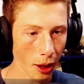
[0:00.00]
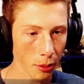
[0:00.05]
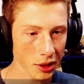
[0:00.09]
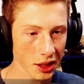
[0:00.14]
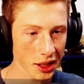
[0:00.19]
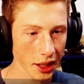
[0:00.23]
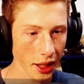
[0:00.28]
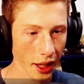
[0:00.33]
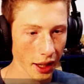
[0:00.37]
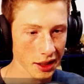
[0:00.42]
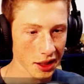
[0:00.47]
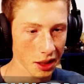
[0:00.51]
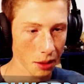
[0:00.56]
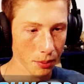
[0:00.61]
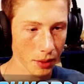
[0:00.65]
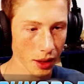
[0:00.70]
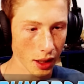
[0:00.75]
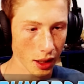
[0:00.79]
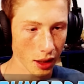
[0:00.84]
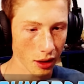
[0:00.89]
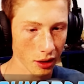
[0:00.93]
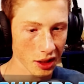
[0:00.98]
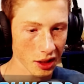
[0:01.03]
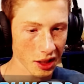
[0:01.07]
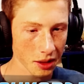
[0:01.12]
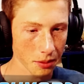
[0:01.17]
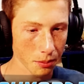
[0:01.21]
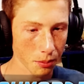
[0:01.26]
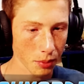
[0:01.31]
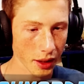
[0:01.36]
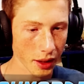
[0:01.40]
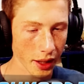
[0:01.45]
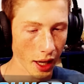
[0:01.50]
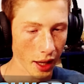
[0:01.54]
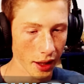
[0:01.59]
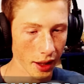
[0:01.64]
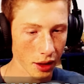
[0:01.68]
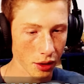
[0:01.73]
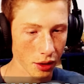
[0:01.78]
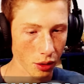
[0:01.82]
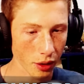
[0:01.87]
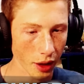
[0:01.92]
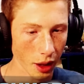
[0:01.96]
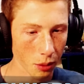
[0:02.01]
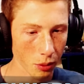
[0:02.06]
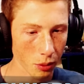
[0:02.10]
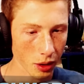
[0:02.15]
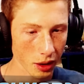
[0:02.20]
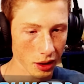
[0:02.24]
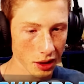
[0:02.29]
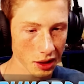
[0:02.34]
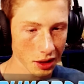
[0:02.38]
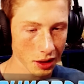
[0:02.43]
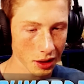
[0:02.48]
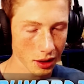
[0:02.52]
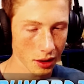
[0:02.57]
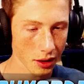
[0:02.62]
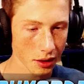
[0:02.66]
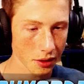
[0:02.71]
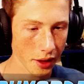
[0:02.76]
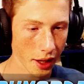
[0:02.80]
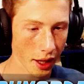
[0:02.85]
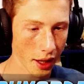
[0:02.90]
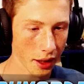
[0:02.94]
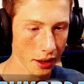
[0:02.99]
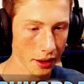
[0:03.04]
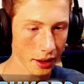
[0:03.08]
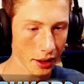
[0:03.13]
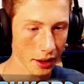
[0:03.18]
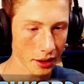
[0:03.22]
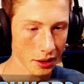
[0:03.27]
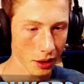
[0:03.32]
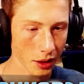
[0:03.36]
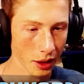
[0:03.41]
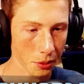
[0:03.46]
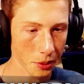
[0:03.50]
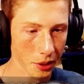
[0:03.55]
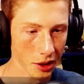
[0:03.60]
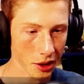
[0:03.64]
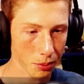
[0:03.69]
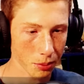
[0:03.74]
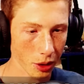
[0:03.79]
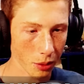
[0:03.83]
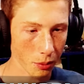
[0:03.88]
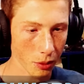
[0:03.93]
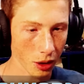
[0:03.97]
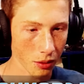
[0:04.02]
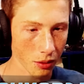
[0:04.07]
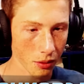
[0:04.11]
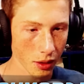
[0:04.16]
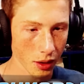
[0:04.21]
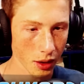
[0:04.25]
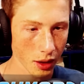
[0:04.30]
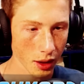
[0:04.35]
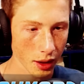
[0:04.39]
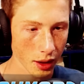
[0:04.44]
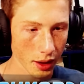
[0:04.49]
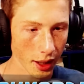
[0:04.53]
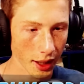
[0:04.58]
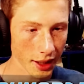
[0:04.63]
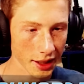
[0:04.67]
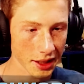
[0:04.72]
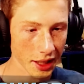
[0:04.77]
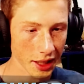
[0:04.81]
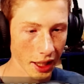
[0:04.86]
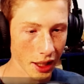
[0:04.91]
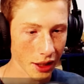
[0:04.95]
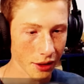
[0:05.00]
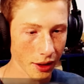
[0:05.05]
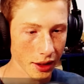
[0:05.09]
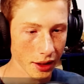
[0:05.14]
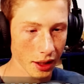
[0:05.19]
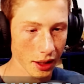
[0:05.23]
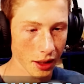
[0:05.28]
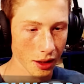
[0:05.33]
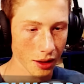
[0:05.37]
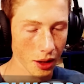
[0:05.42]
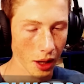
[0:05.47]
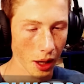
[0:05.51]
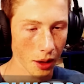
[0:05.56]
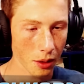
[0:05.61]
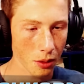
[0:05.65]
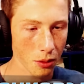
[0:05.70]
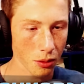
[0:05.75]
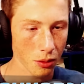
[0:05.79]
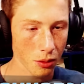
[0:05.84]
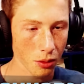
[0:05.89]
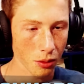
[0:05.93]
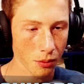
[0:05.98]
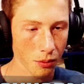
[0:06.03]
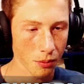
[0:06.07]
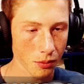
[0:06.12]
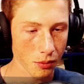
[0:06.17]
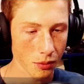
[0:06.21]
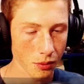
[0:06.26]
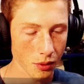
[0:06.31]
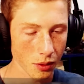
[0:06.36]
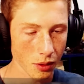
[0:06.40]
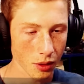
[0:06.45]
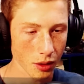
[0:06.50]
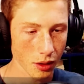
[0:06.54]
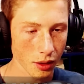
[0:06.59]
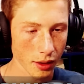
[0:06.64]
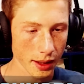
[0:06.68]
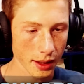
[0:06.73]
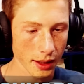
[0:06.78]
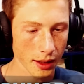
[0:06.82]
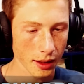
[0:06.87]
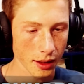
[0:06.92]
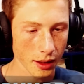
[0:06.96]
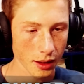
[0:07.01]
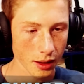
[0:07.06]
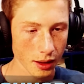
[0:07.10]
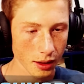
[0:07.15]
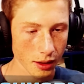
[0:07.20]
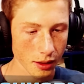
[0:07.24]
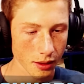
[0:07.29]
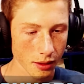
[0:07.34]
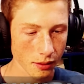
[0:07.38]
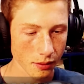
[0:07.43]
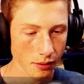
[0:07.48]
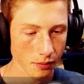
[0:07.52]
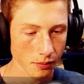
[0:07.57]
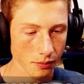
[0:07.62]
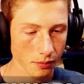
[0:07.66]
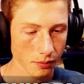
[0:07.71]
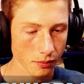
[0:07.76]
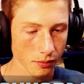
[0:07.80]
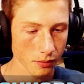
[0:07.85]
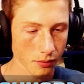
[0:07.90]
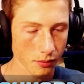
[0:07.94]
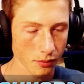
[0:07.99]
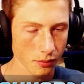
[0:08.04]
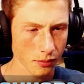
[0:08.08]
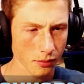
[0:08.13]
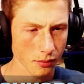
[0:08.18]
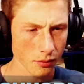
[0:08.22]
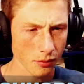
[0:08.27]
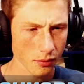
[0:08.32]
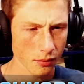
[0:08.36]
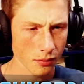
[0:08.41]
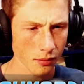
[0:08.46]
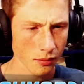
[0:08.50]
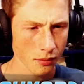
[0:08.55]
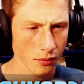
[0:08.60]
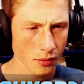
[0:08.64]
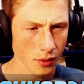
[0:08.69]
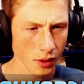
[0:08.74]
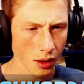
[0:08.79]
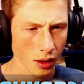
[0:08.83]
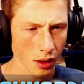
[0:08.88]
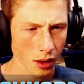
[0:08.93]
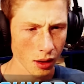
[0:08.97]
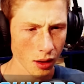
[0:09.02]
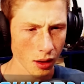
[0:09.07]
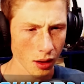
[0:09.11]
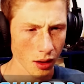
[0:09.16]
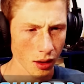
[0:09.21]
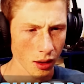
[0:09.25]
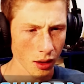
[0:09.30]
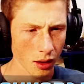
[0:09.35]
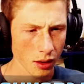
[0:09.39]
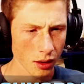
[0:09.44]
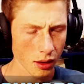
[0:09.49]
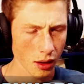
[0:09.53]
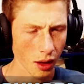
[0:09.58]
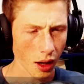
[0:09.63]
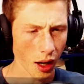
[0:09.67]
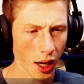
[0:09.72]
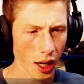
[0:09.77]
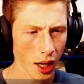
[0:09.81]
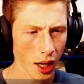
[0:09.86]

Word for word: I was thinking something else, but yeah, that works. Yeah, that works pretty well. Got sand right there. Okay, cool, cool. I don't understand why the barricade's in the middle, but whatever. That's basically how it works.